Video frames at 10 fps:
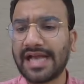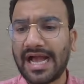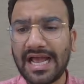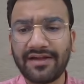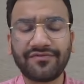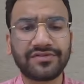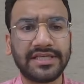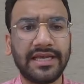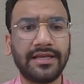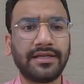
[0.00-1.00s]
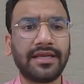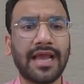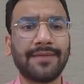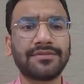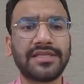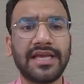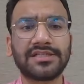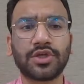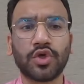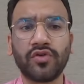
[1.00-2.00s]
I have seen that MCA is
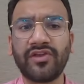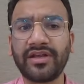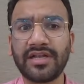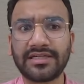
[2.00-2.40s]
resolving the